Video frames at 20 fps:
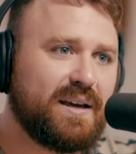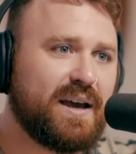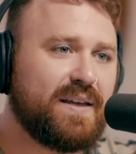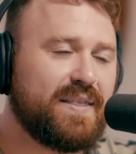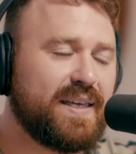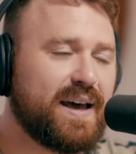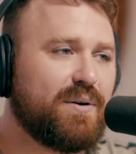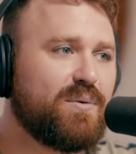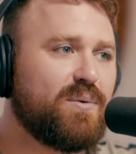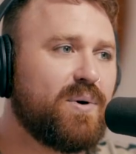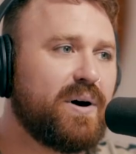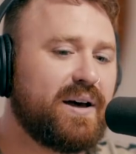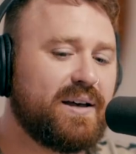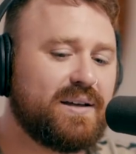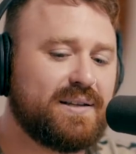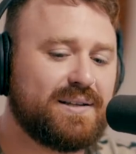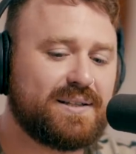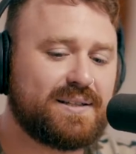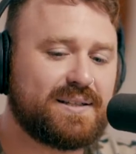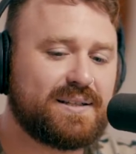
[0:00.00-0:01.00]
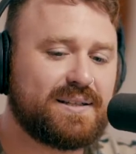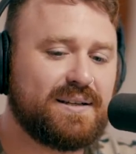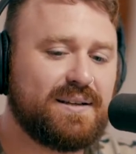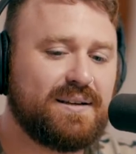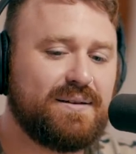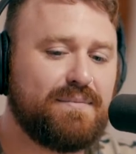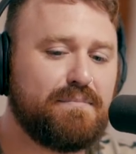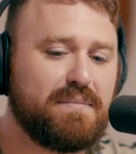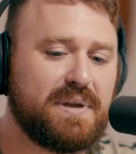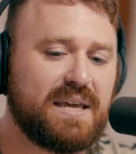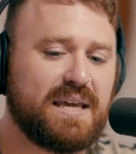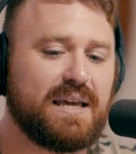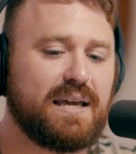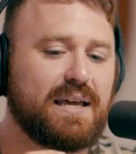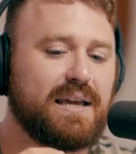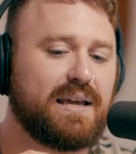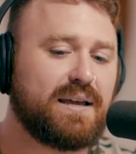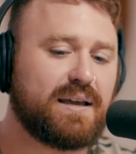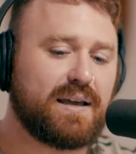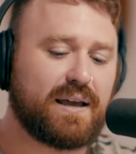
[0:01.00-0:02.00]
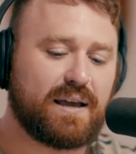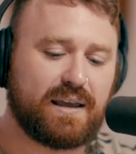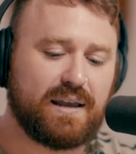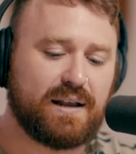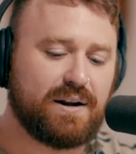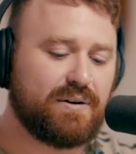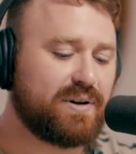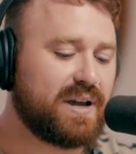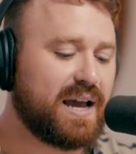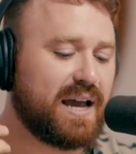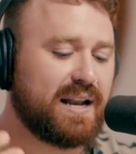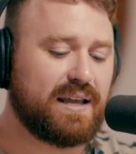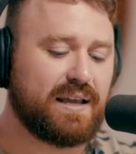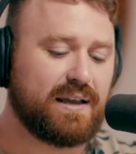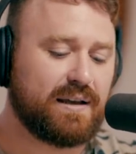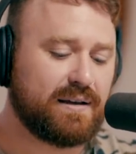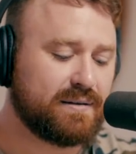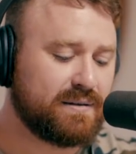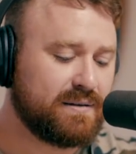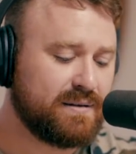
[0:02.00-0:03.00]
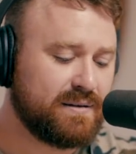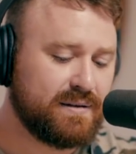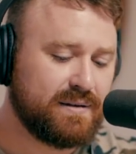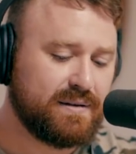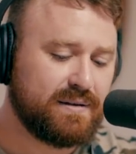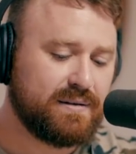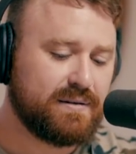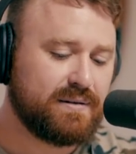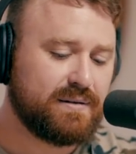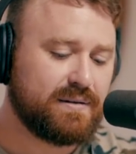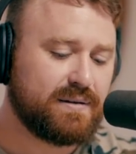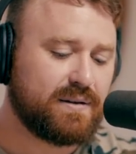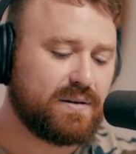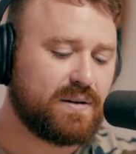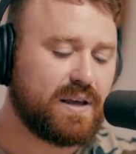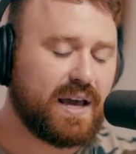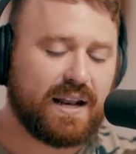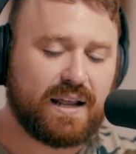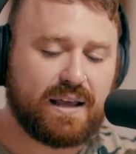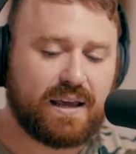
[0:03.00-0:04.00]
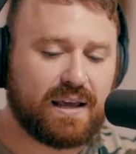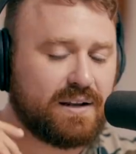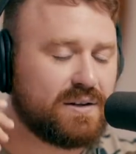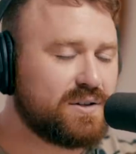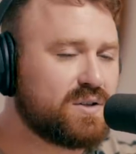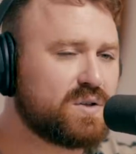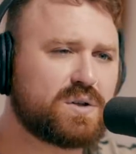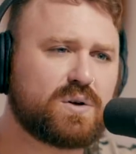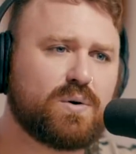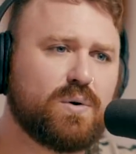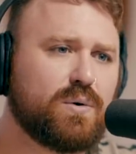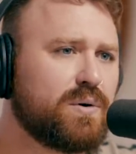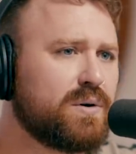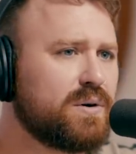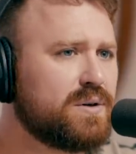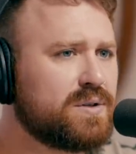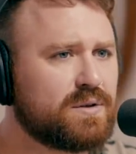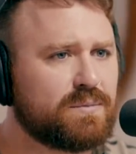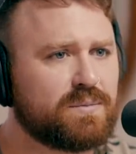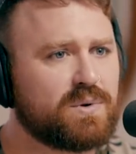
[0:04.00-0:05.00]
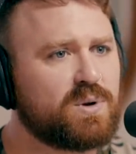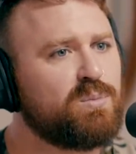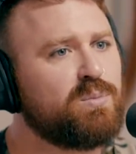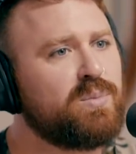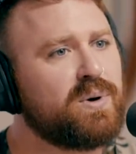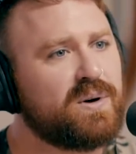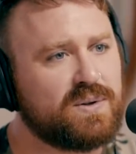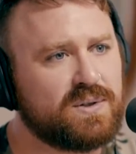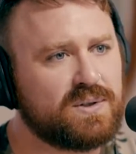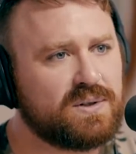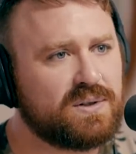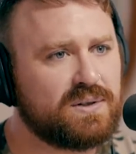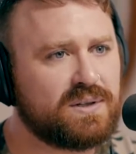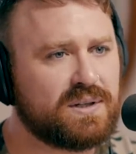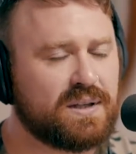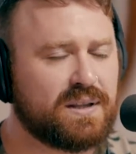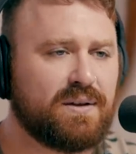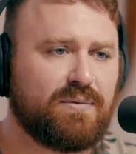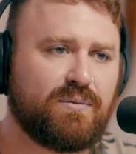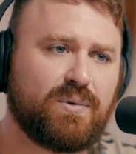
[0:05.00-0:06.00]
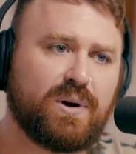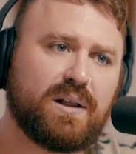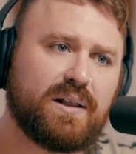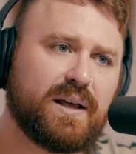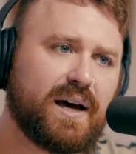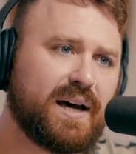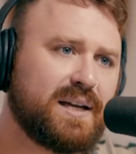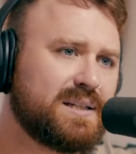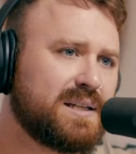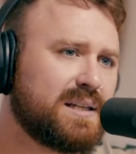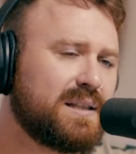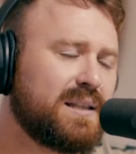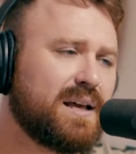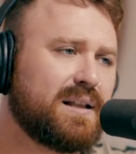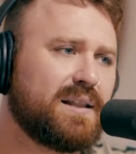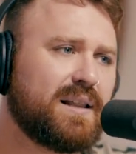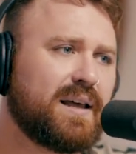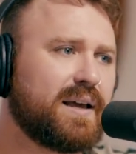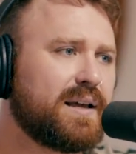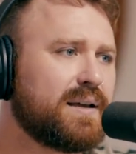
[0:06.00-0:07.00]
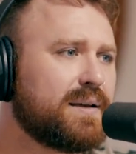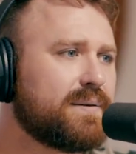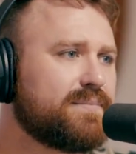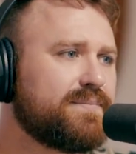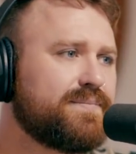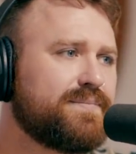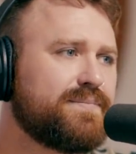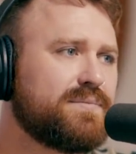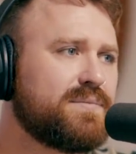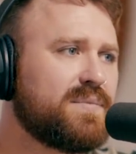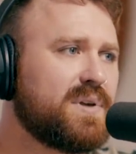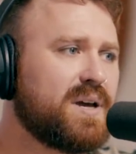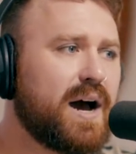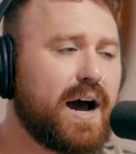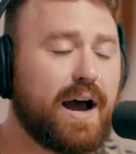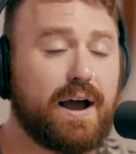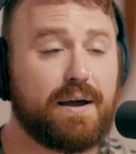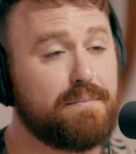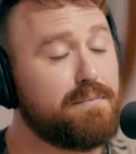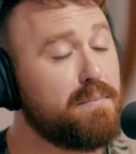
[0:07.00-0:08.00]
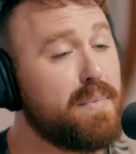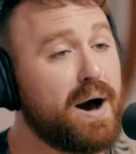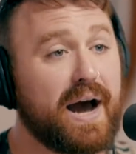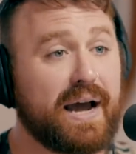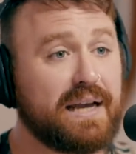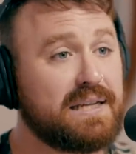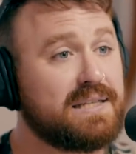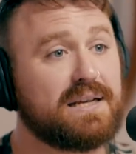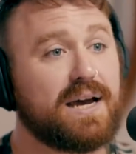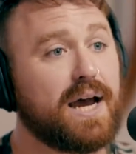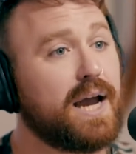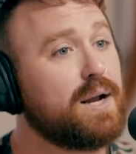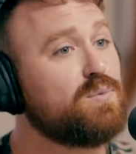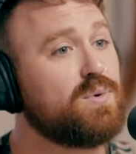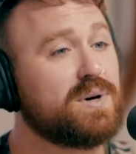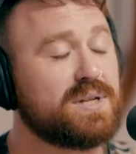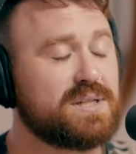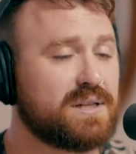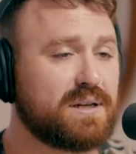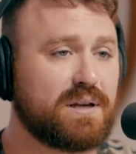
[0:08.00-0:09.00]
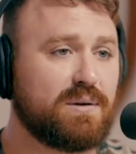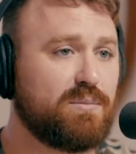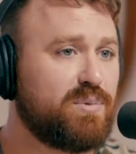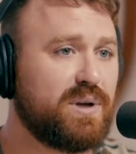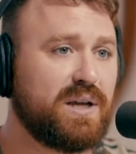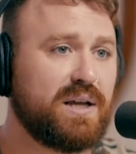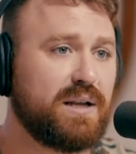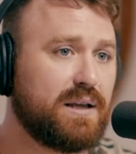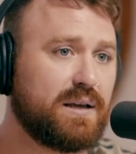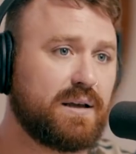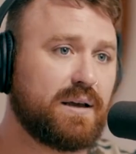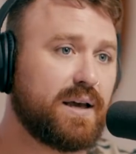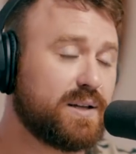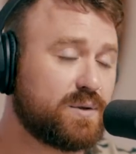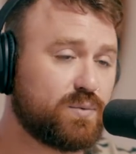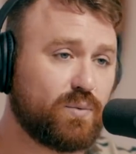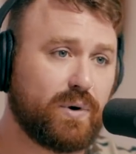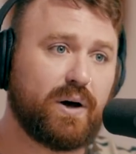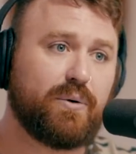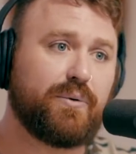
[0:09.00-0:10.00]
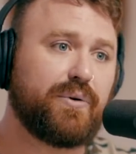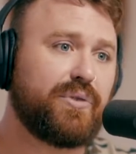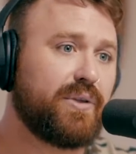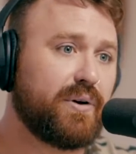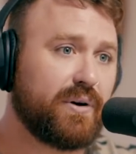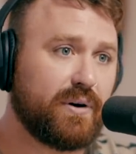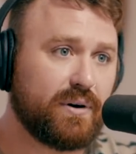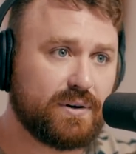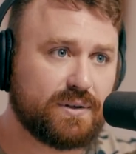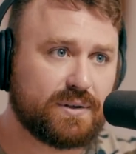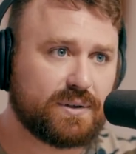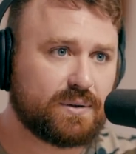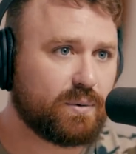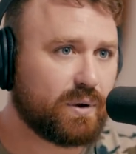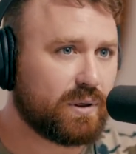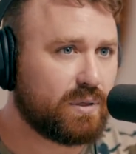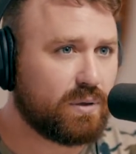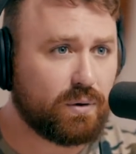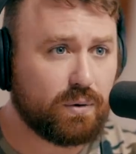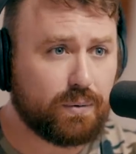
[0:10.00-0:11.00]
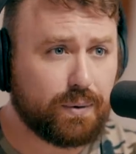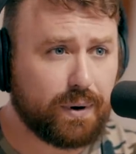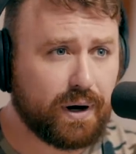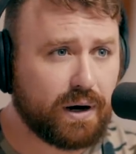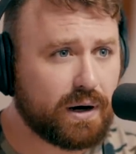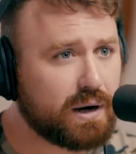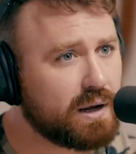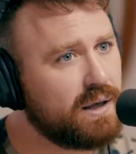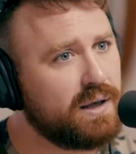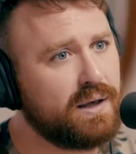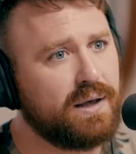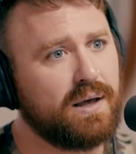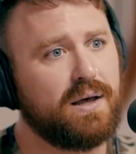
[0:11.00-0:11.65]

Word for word: and that was me, you know, getting getting in scores from composers and then realizing that like I my side wasn't competing as well with theirs, like their work.